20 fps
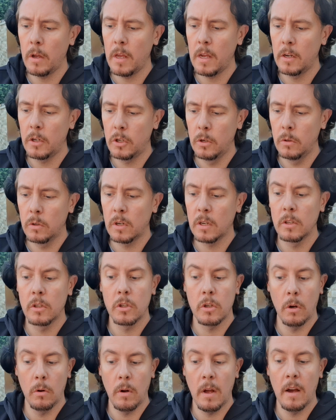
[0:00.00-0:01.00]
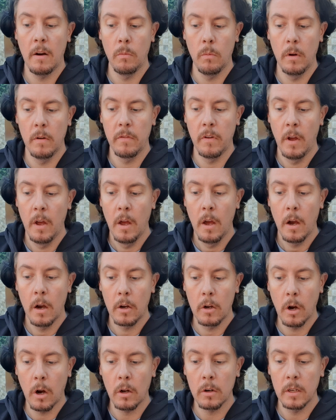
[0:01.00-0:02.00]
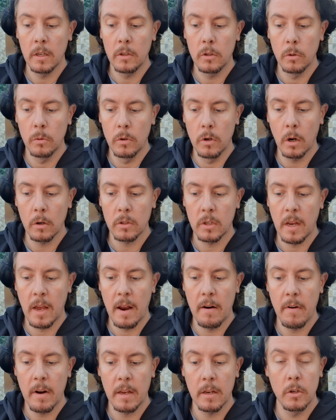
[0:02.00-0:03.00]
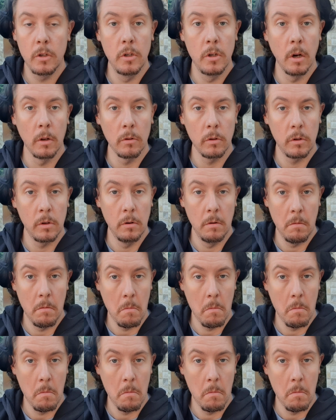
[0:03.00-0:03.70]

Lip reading: issues can salt help with, according to Dr. Eric Johnson,